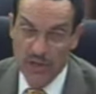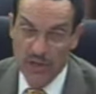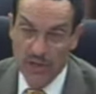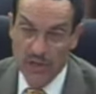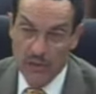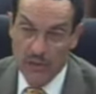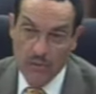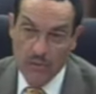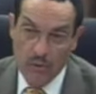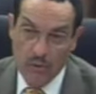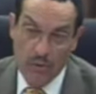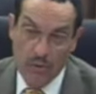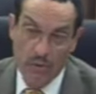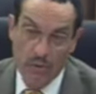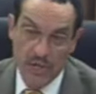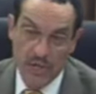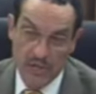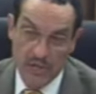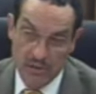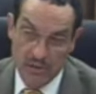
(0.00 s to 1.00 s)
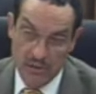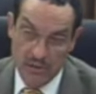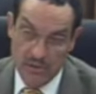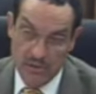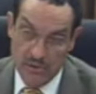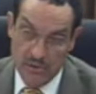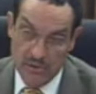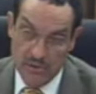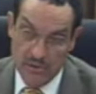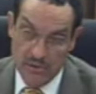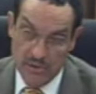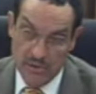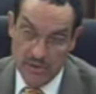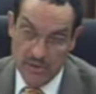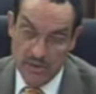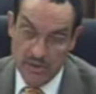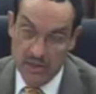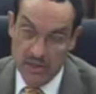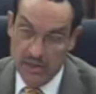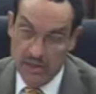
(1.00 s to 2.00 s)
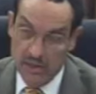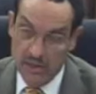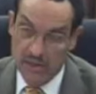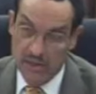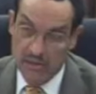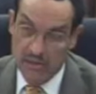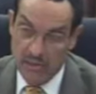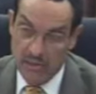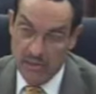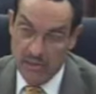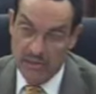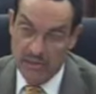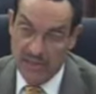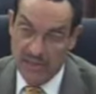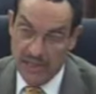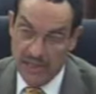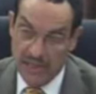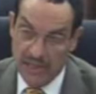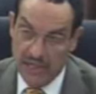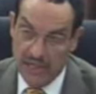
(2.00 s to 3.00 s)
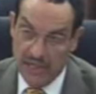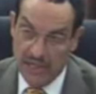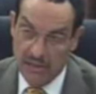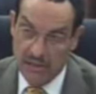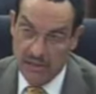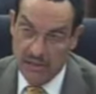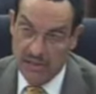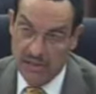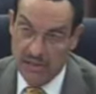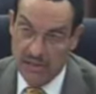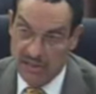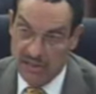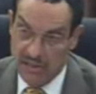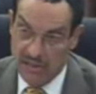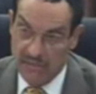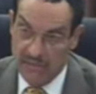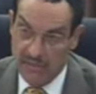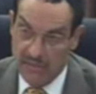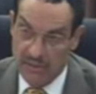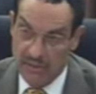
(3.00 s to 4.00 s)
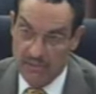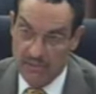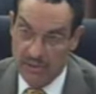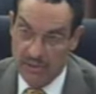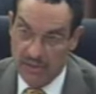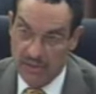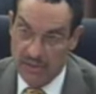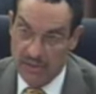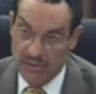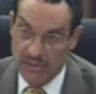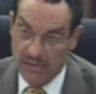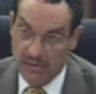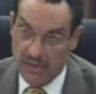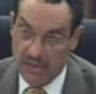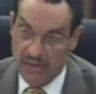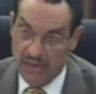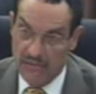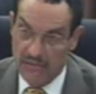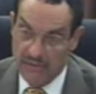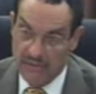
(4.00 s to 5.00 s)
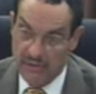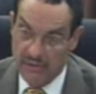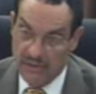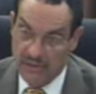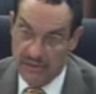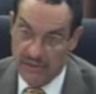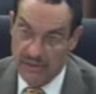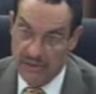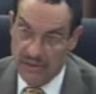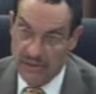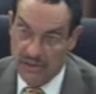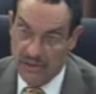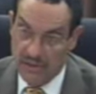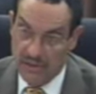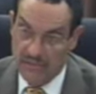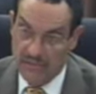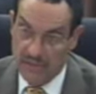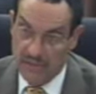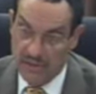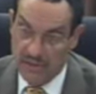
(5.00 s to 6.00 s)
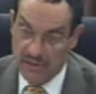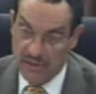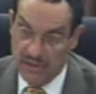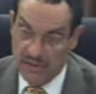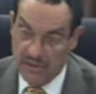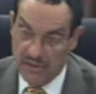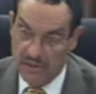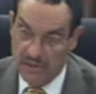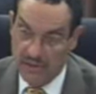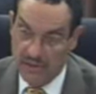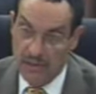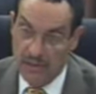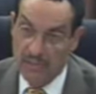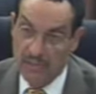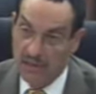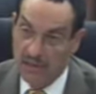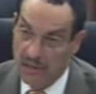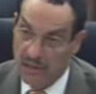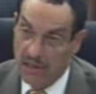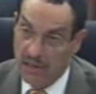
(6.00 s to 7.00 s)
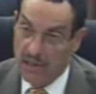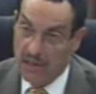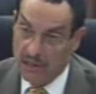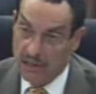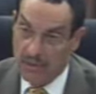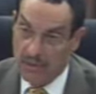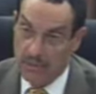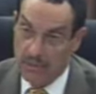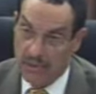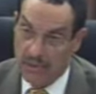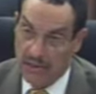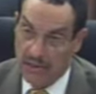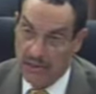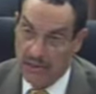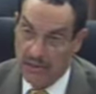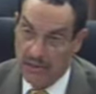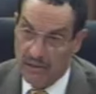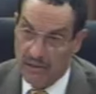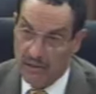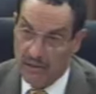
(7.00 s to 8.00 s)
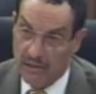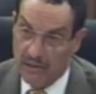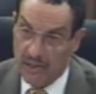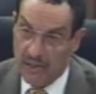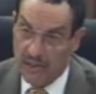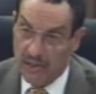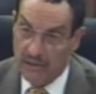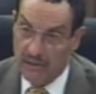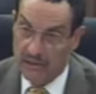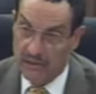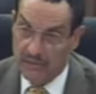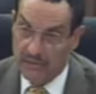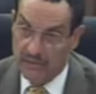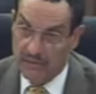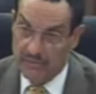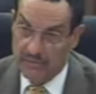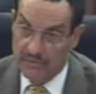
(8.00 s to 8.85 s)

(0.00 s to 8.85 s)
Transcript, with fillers: What do you think more we can do to get young people engaged in the civic and political life uh, of the city and be knowledgeable about it along the way?